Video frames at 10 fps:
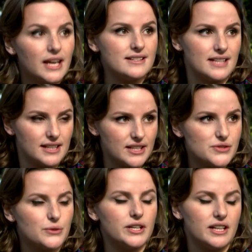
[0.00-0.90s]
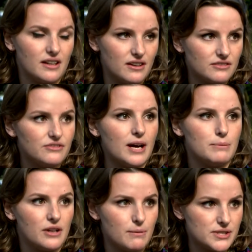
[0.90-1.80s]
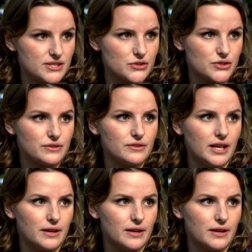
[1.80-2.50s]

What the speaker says: Exactly, sorting on fiber composition, okay.